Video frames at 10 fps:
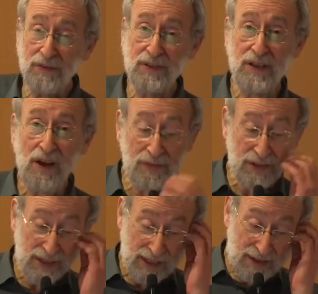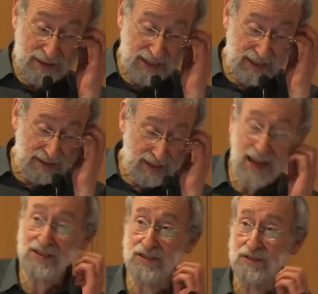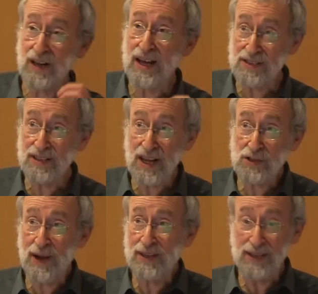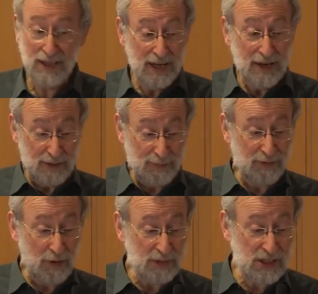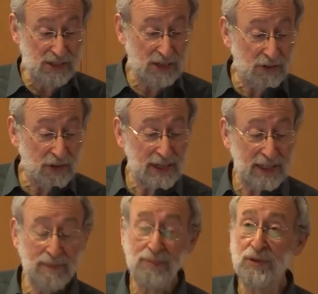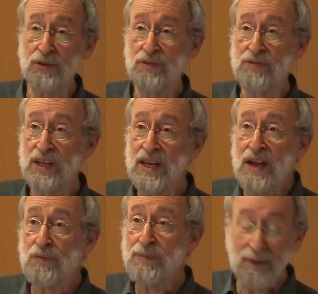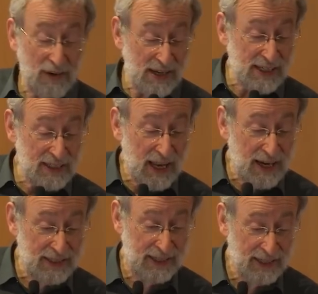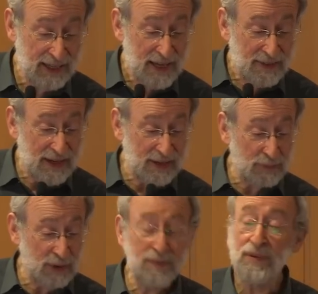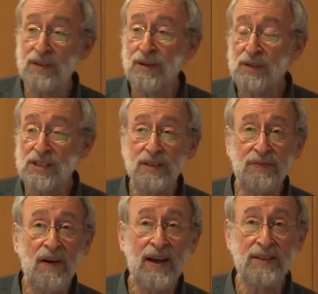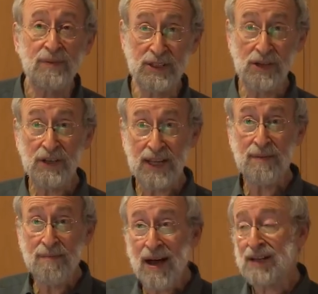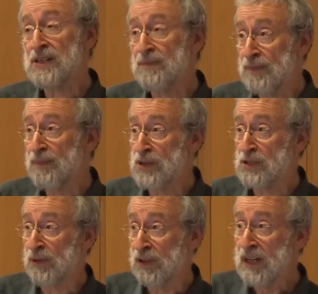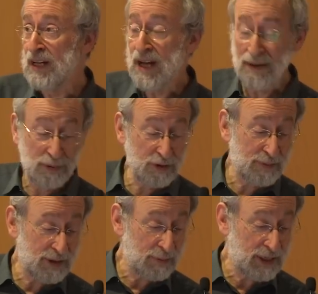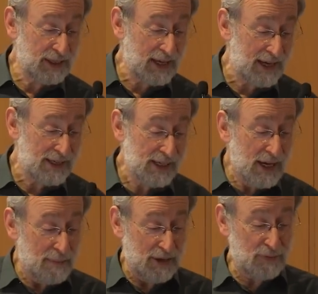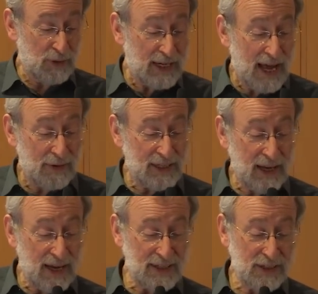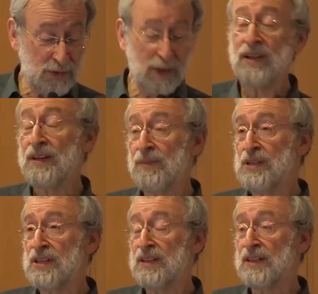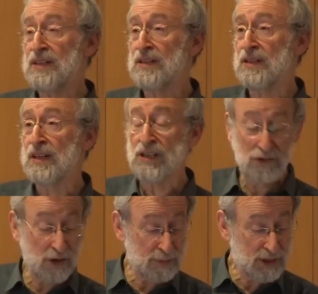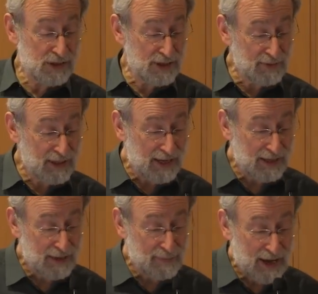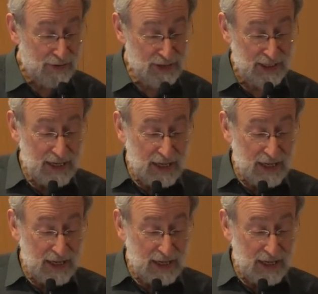off the last two lines, and that's why the performance is so greatly improved. If we prevent inlining, then we still find that we don't get the maximum possible improvement that we can get. But if we allow inlining as well, then we see that it drops to something like about